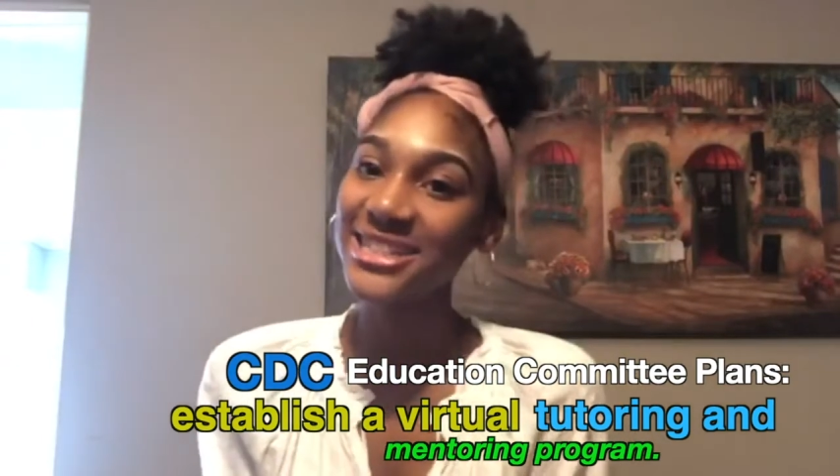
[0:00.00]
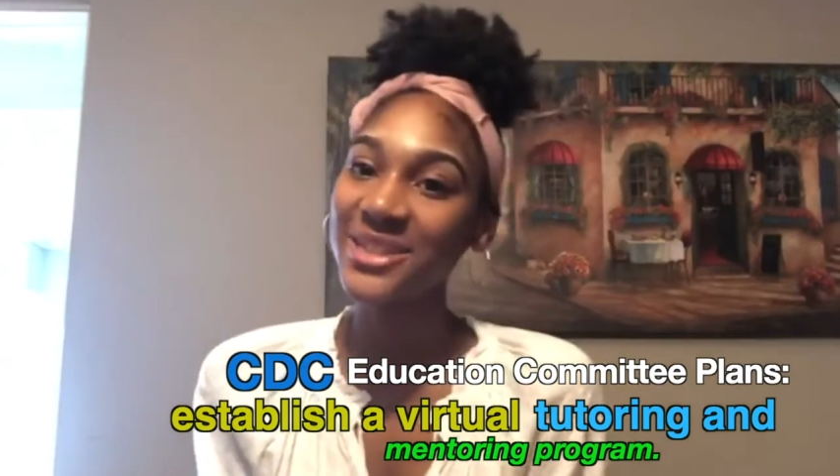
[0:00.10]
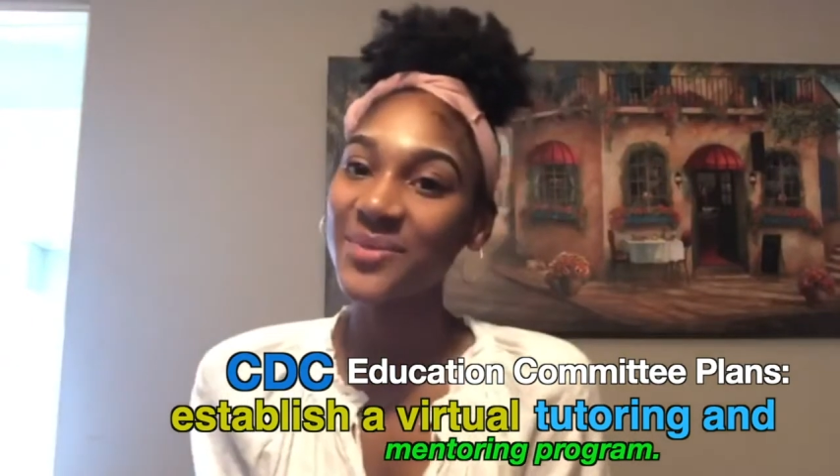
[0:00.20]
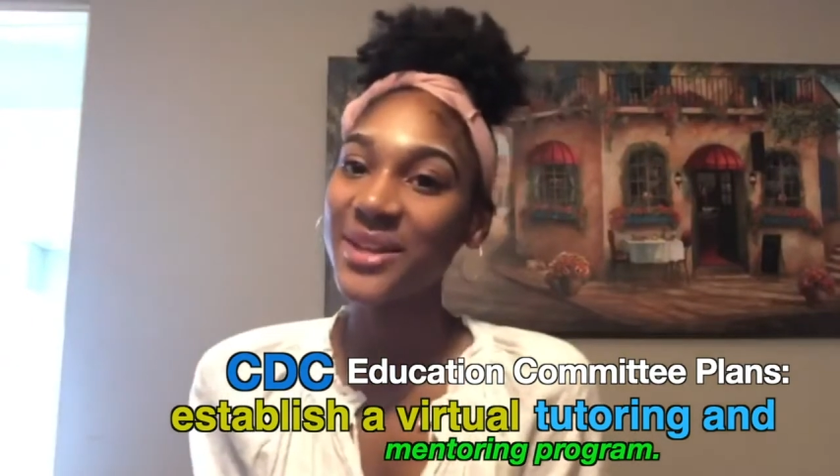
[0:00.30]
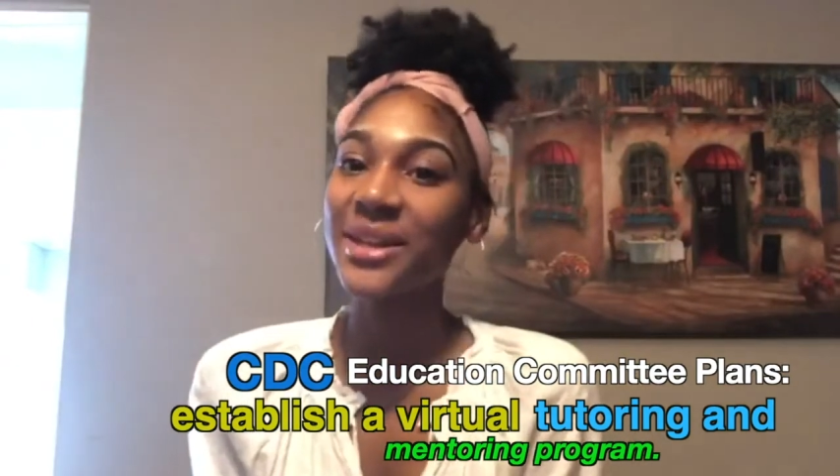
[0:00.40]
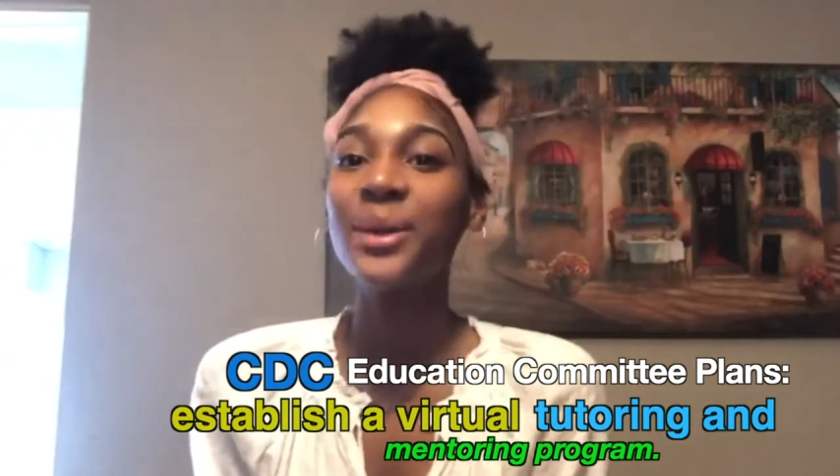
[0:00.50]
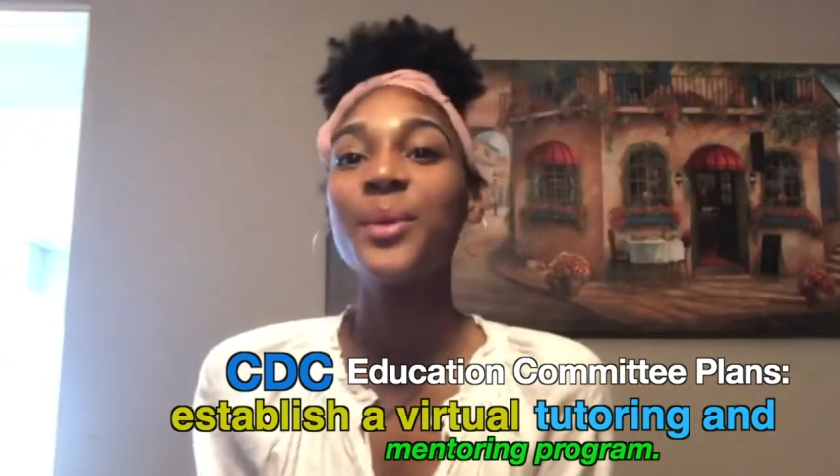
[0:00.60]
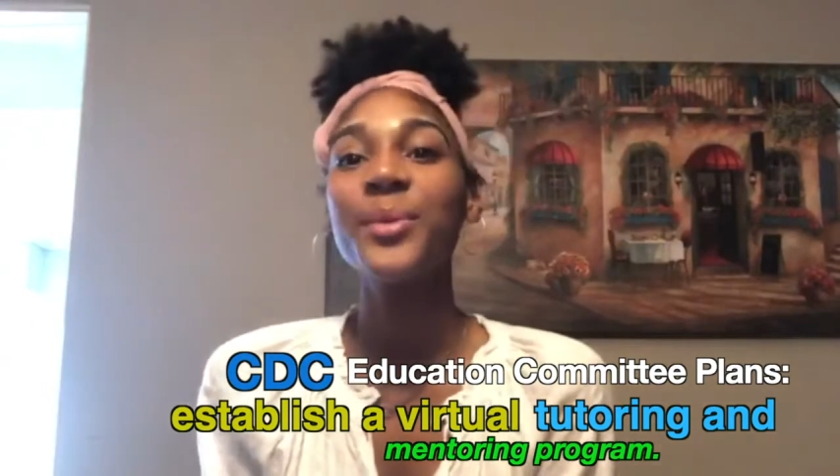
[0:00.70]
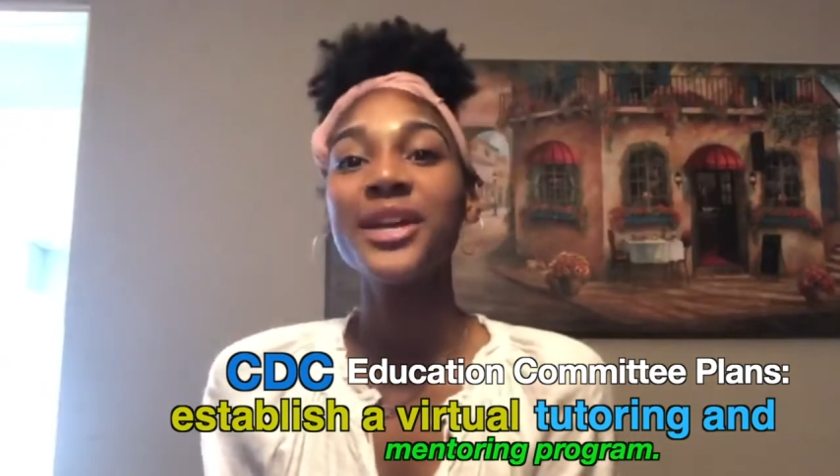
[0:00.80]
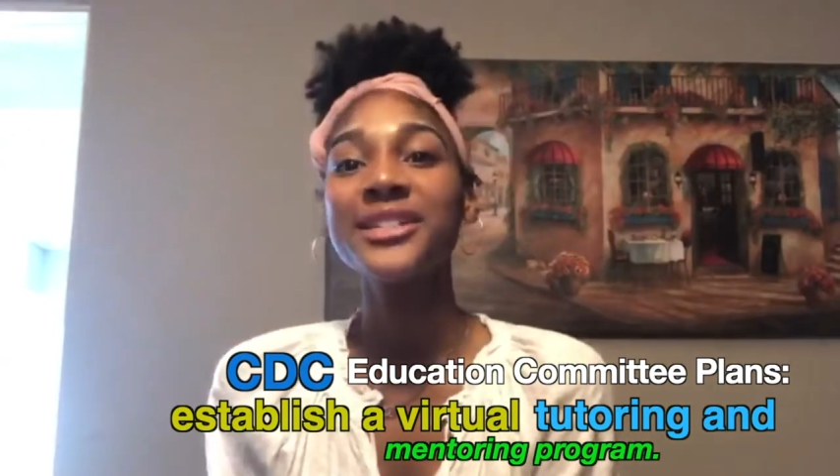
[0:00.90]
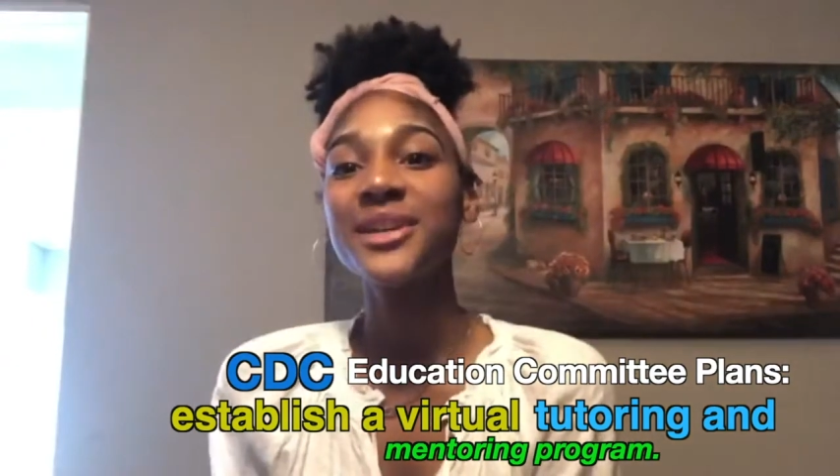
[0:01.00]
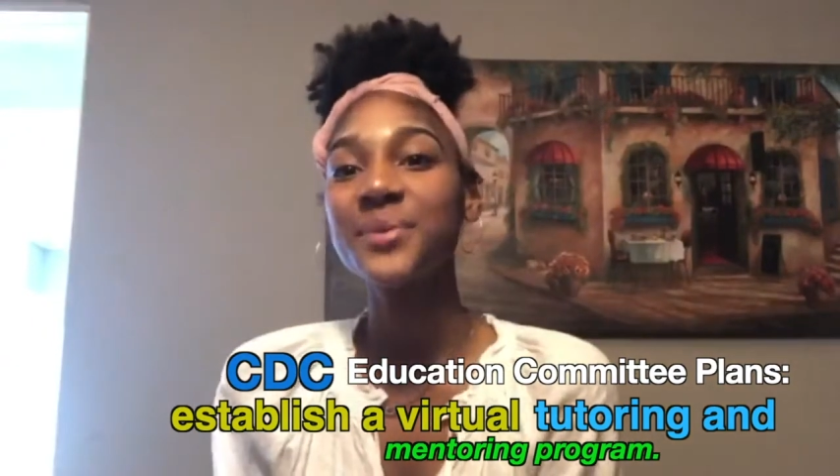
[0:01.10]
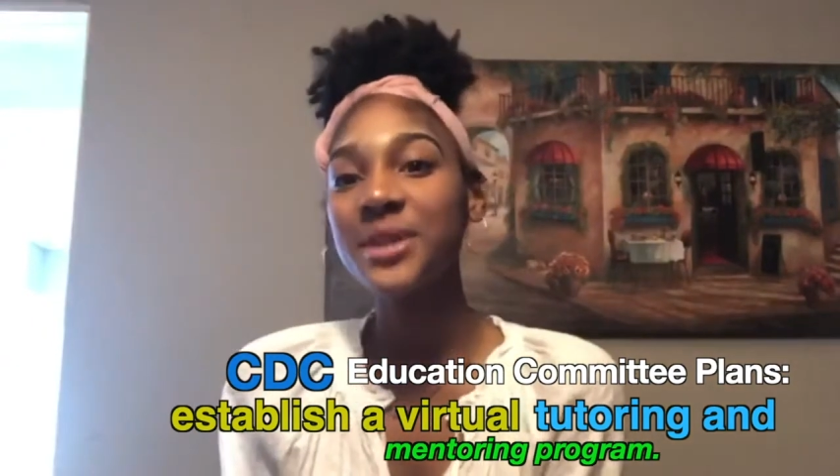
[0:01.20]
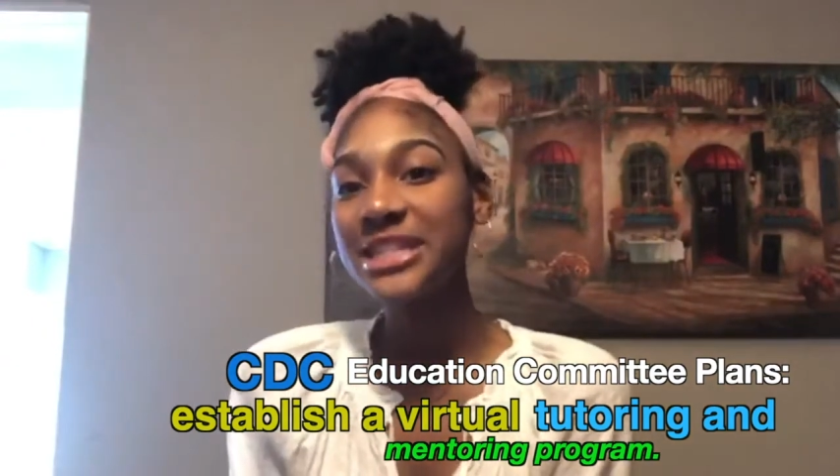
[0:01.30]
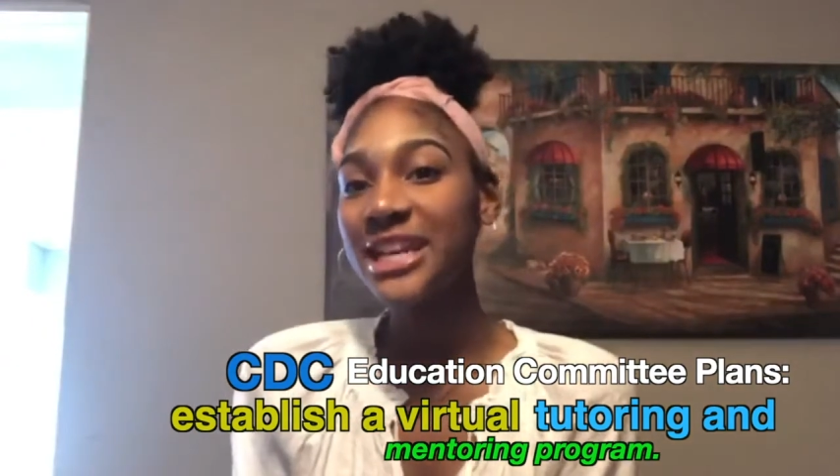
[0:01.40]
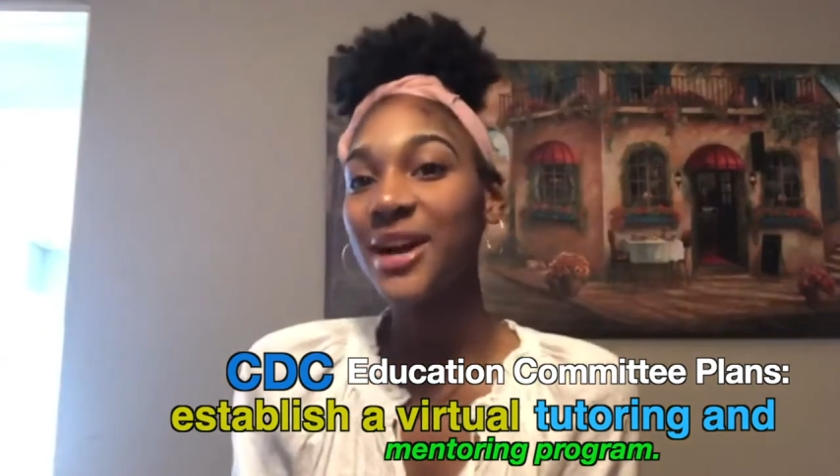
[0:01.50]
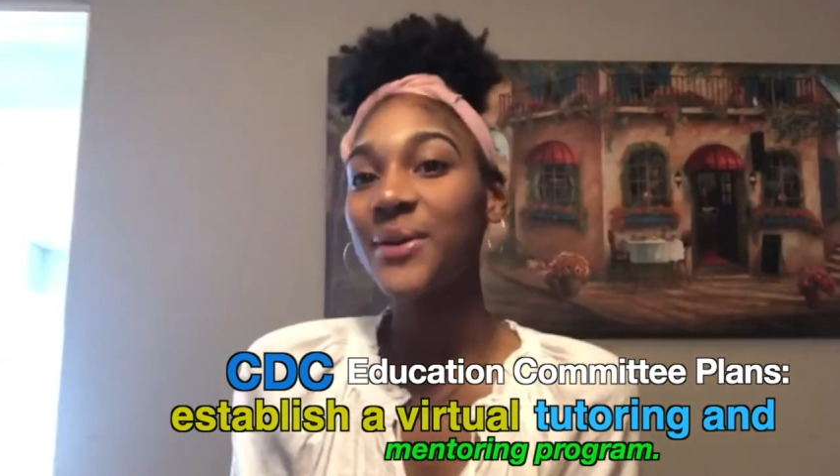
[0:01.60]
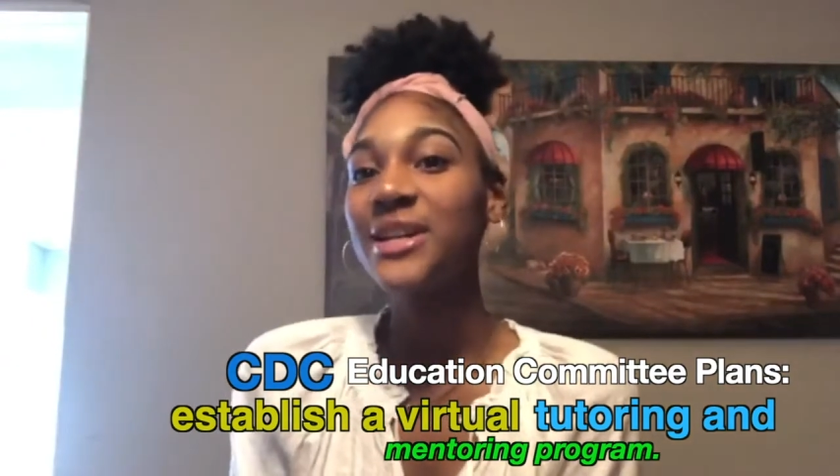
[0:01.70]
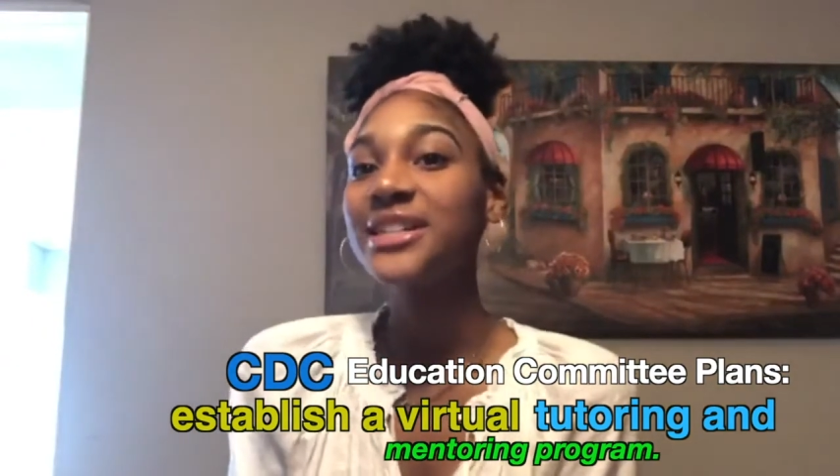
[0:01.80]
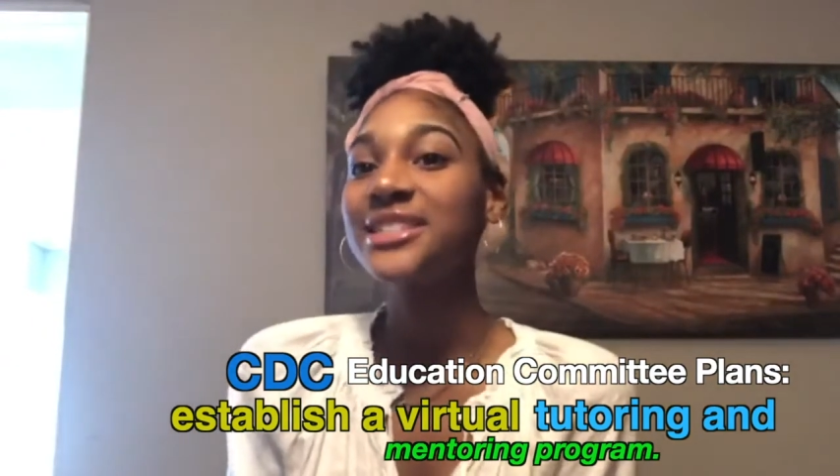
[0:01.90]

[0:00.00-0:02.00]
Committee plans on reaching out